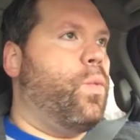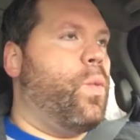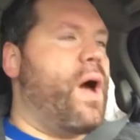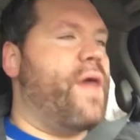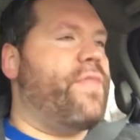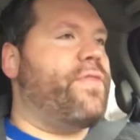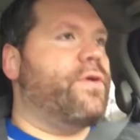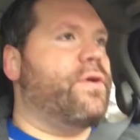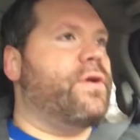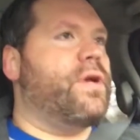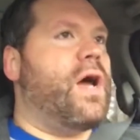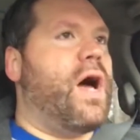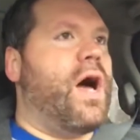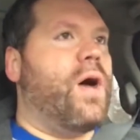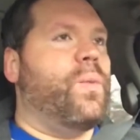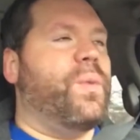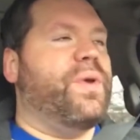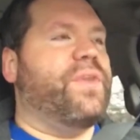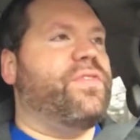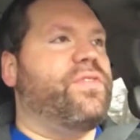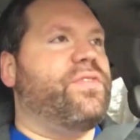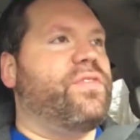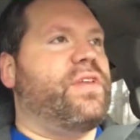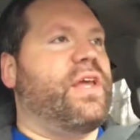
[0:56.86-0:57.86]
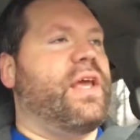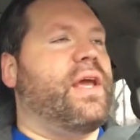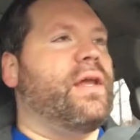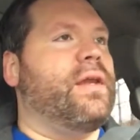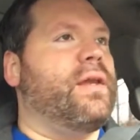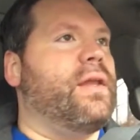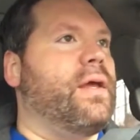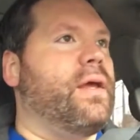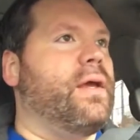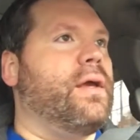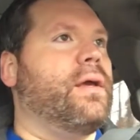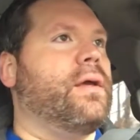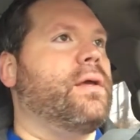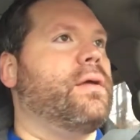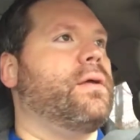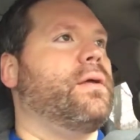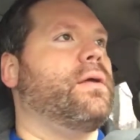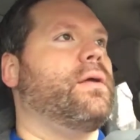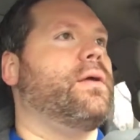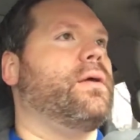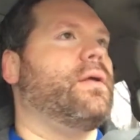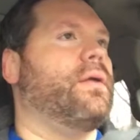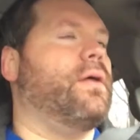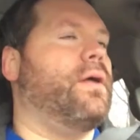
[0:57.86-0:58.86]
Weather notwithstanding,
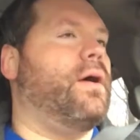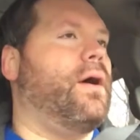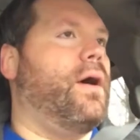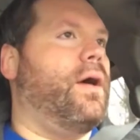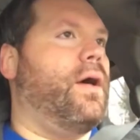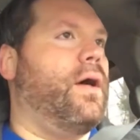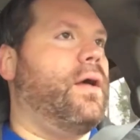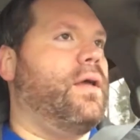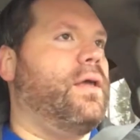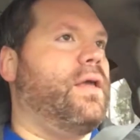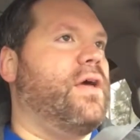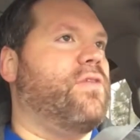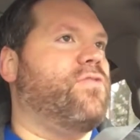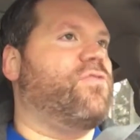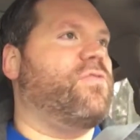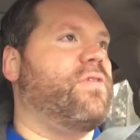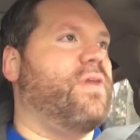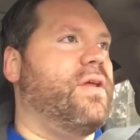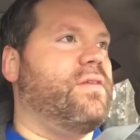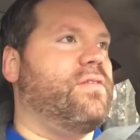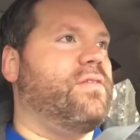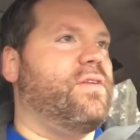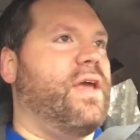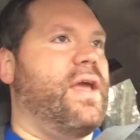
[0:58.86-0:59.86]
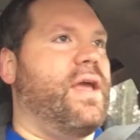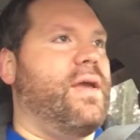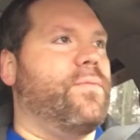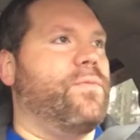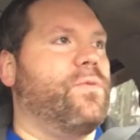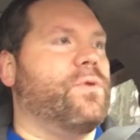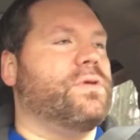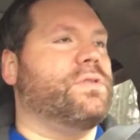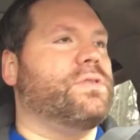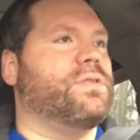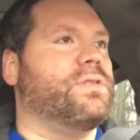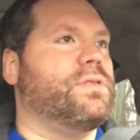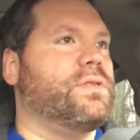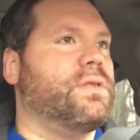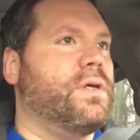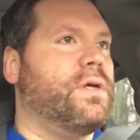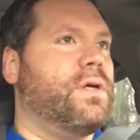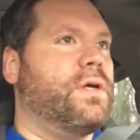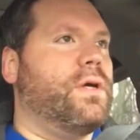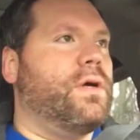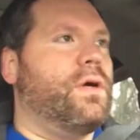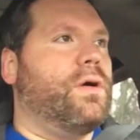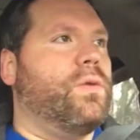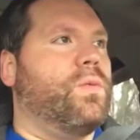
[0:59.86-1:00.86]
yesterday's game
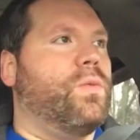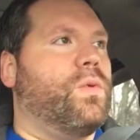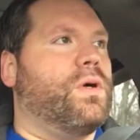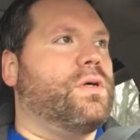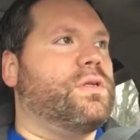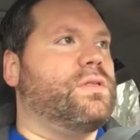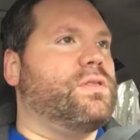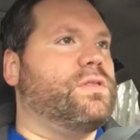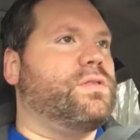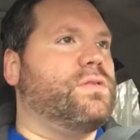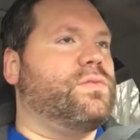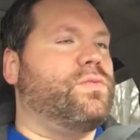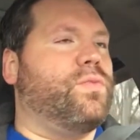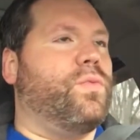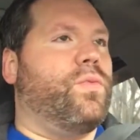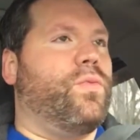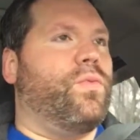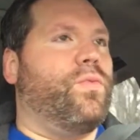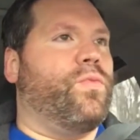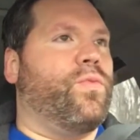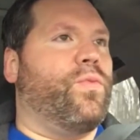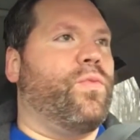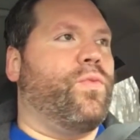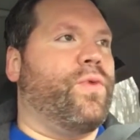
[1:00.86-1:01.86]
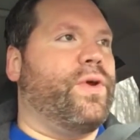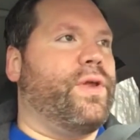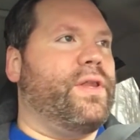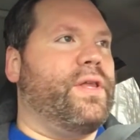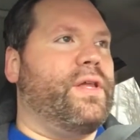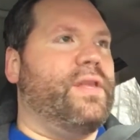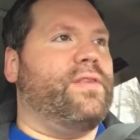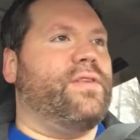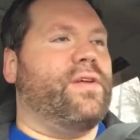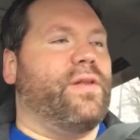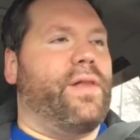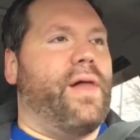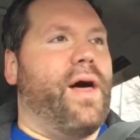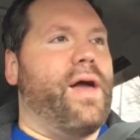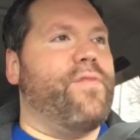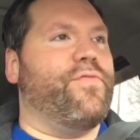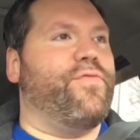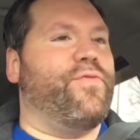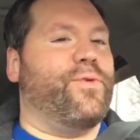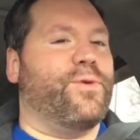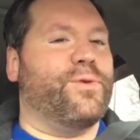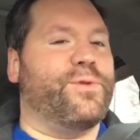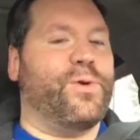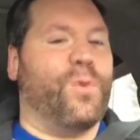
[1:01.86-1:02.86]
was really
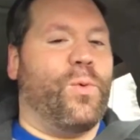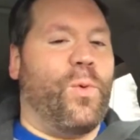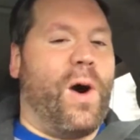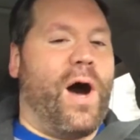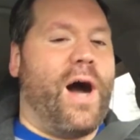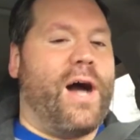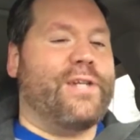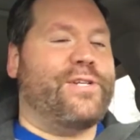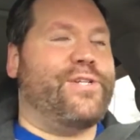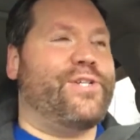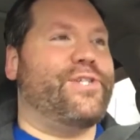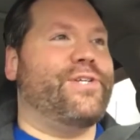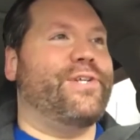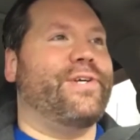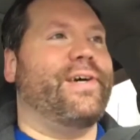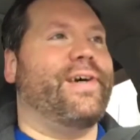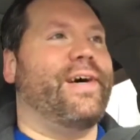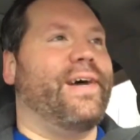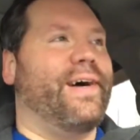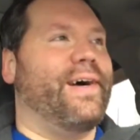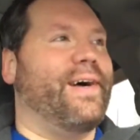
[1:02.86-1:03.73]
delightful to watch.